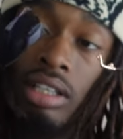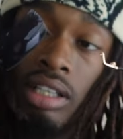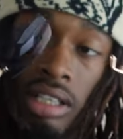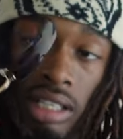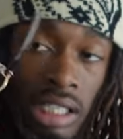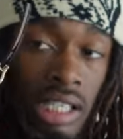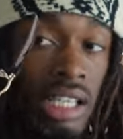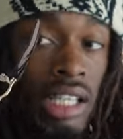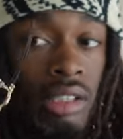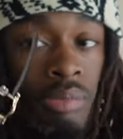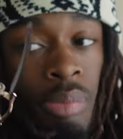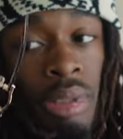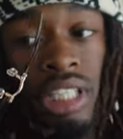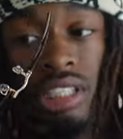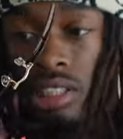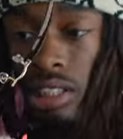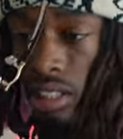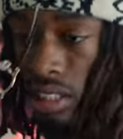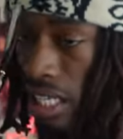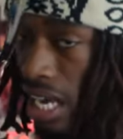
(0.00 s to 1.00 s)
These
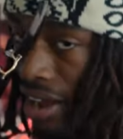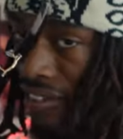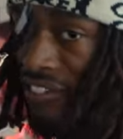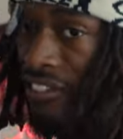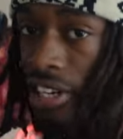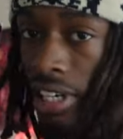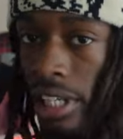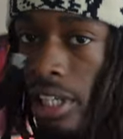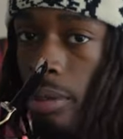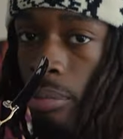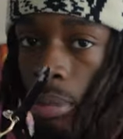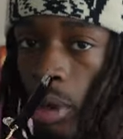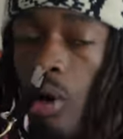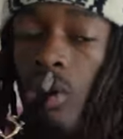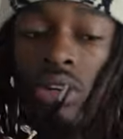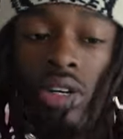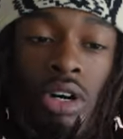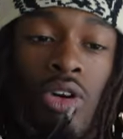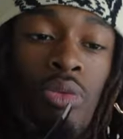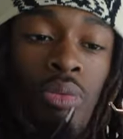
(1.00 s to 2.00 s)
bitches definitely
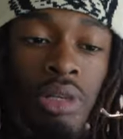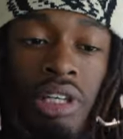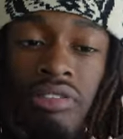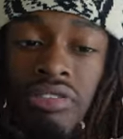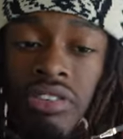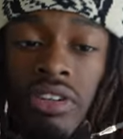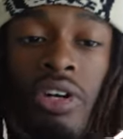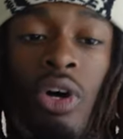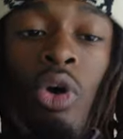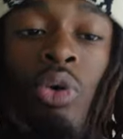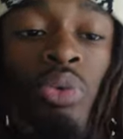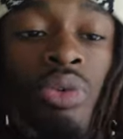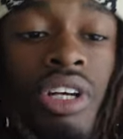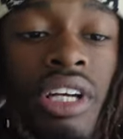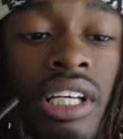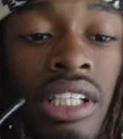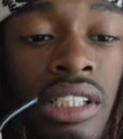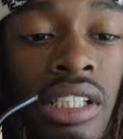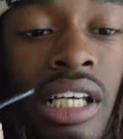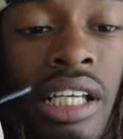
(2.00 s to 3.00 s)
broke on me for no
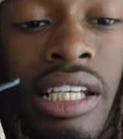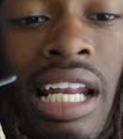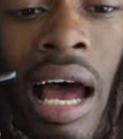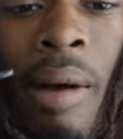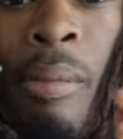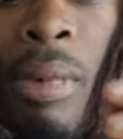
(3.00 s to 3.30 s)
reason. Now,